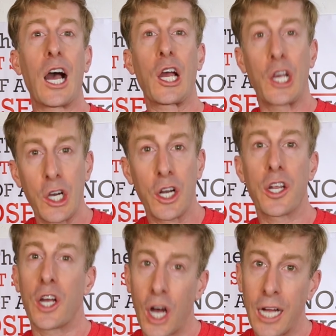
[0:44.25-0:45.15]
a good
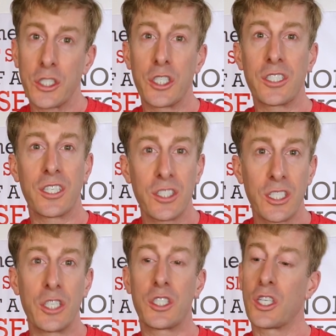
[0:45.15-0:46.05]
conscious
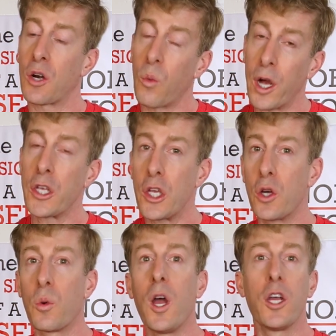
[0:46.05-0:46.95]
decision on what
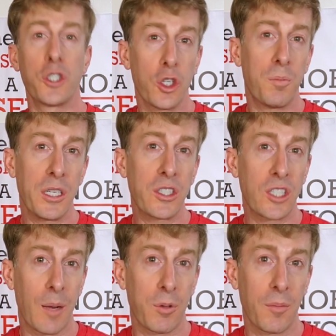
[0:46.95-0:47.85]
you should be
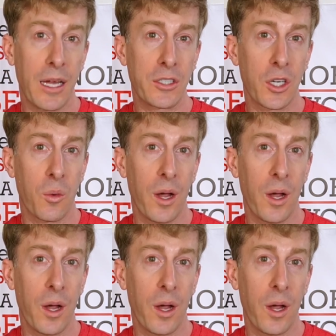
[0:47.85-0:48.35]
supplementing